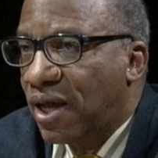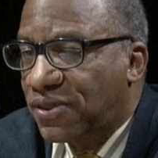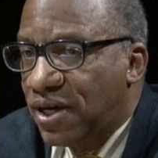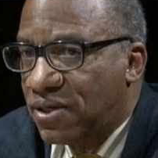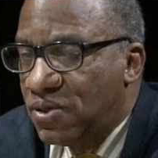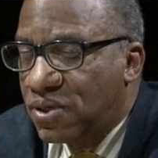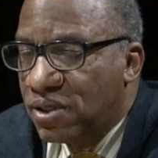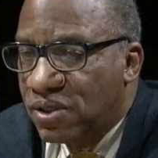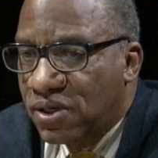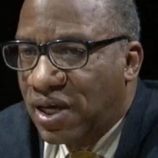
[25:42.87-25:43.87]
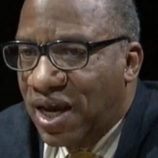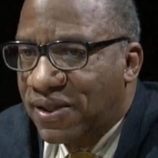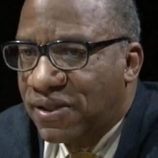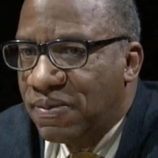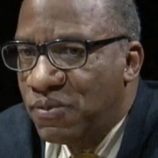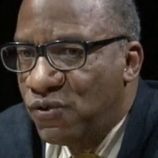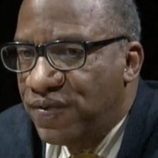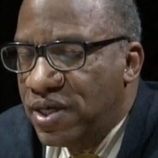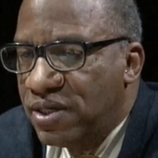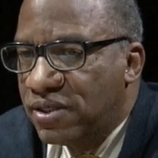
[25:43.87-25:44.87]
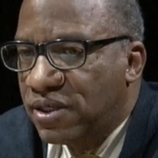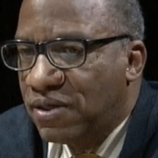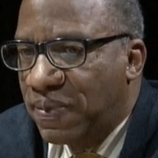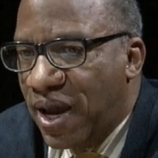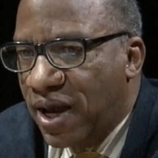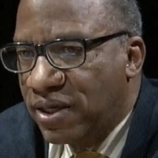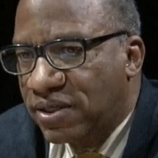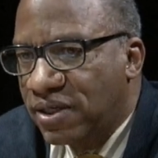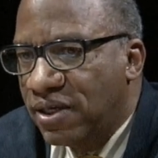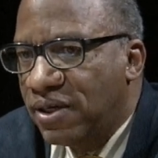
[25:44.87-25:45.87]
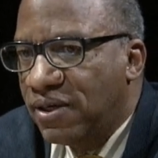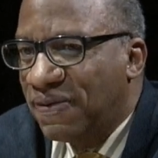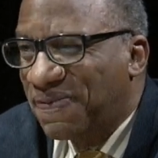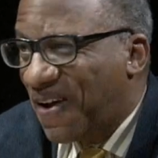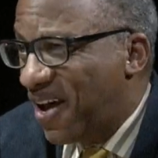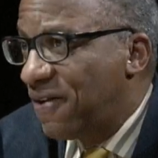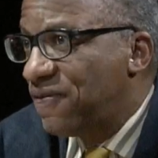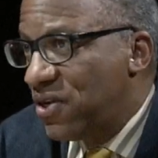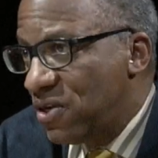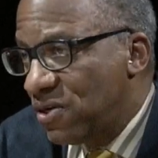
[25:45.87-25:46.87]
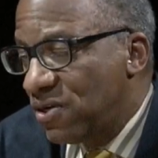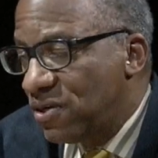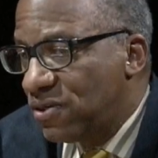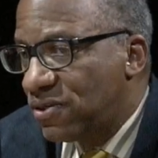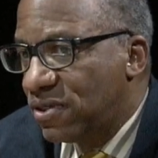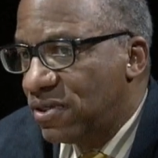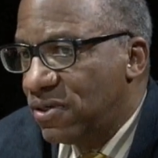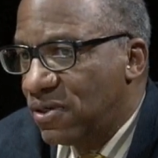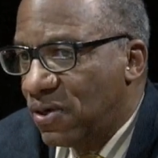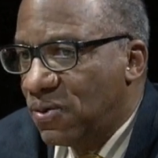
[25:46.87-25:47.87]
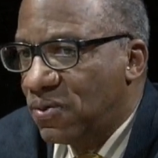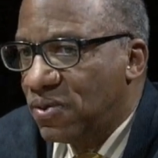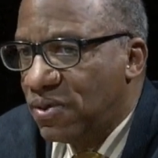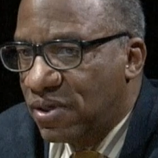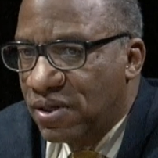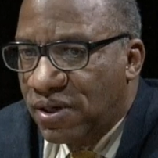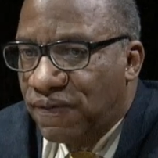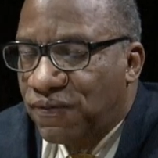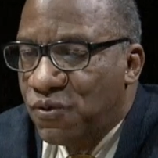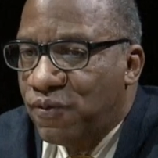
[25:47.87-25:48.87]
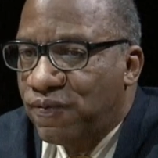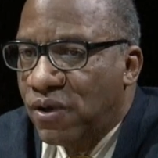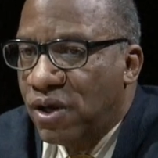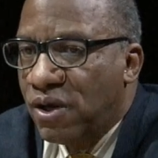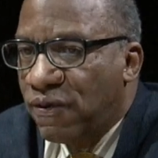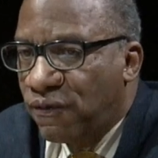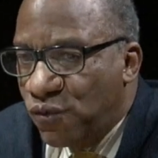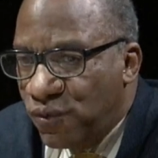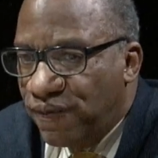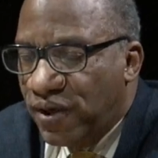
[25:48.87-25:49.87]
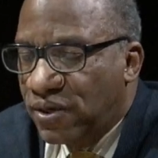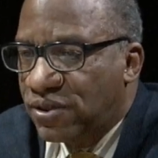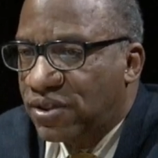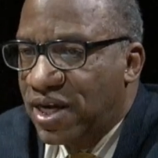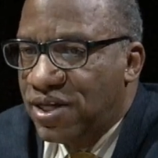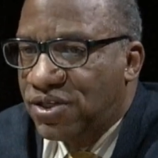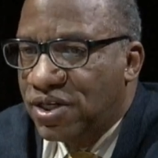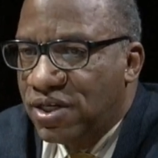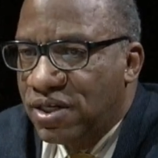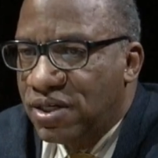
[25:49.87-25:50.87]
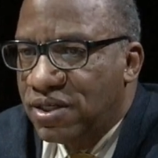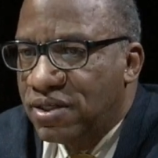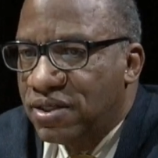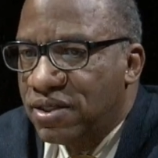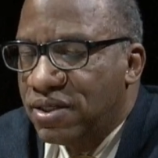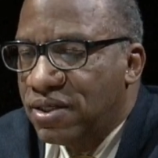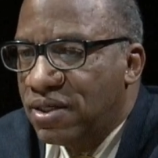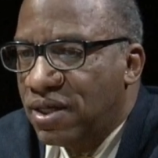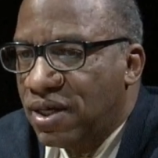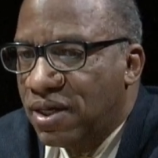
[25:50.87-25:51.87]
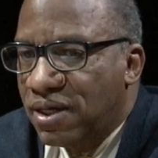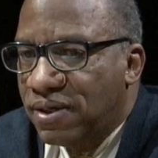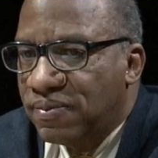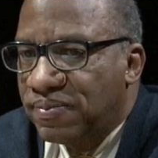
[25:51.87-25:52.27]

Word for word: I think you can look at the movies in the past five years. You know, you can look at Fruit, Fruitvale Station. Um,